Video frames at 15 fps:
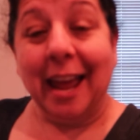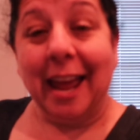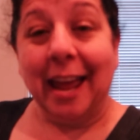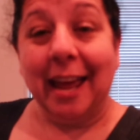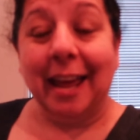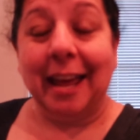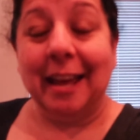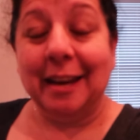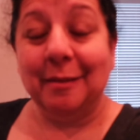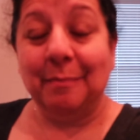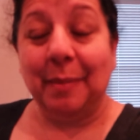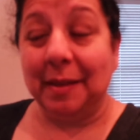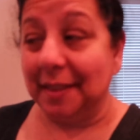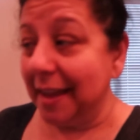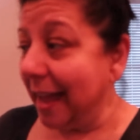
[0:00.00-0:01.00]

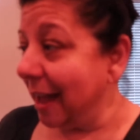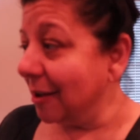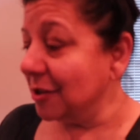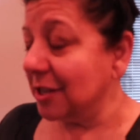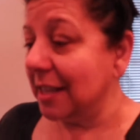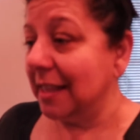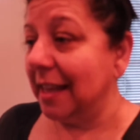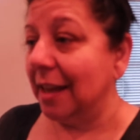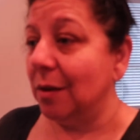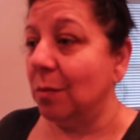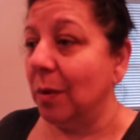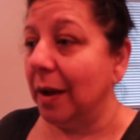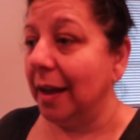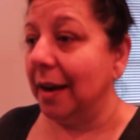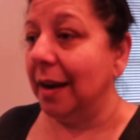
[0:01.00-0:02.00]
and by the couch and then
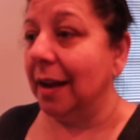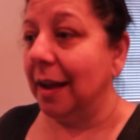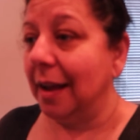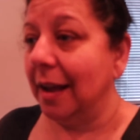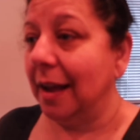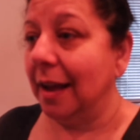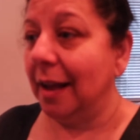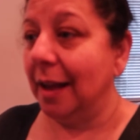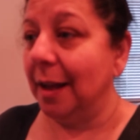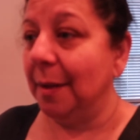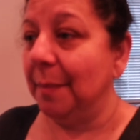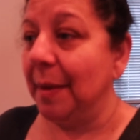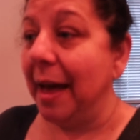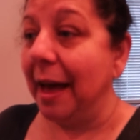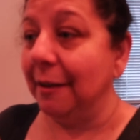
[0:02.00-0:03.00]
when
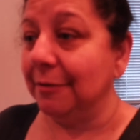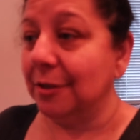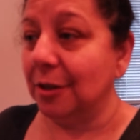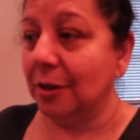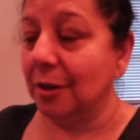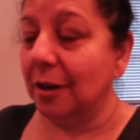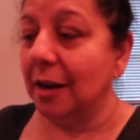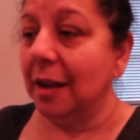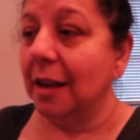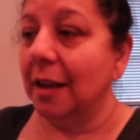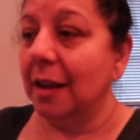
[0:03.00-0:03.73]
um, after